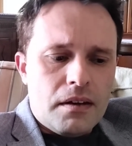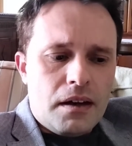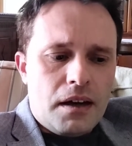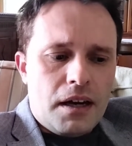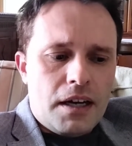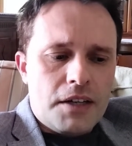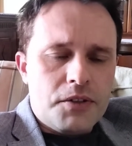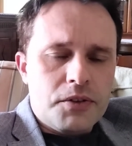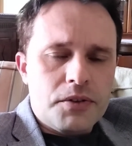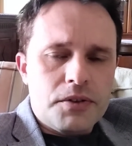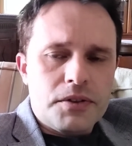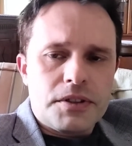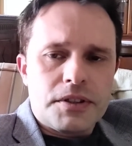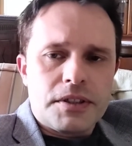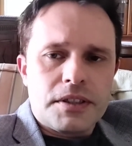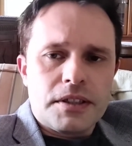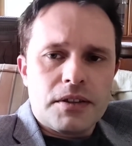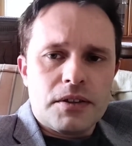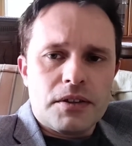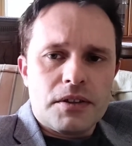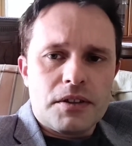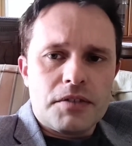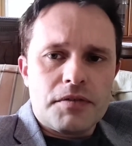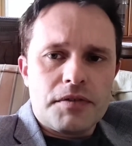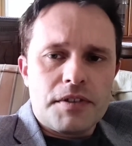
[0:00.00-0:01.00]
I do see a
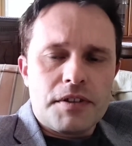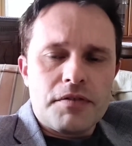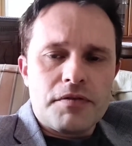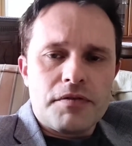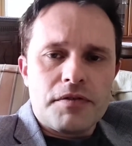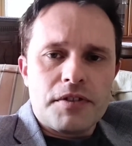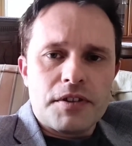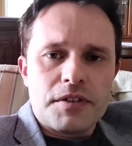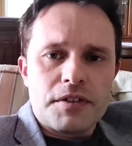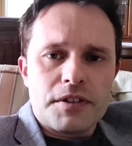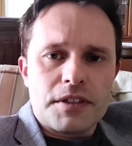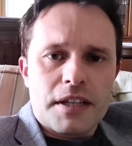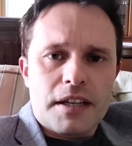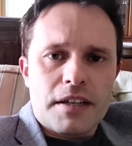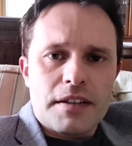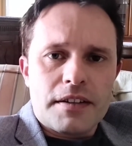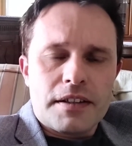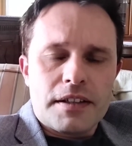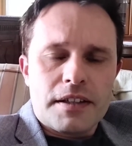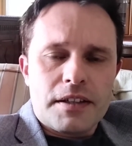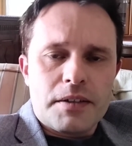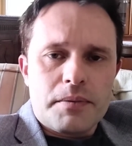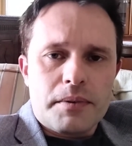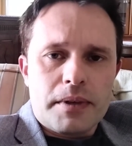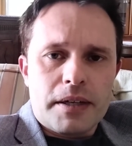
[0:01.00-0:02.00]
lot of infields out
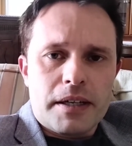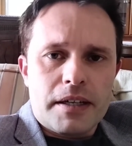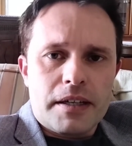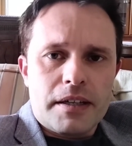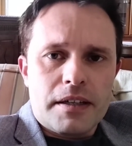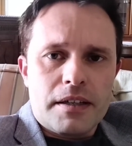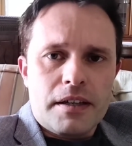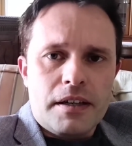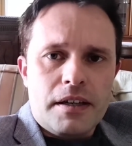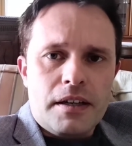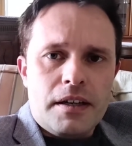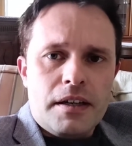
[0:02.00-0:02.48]
there where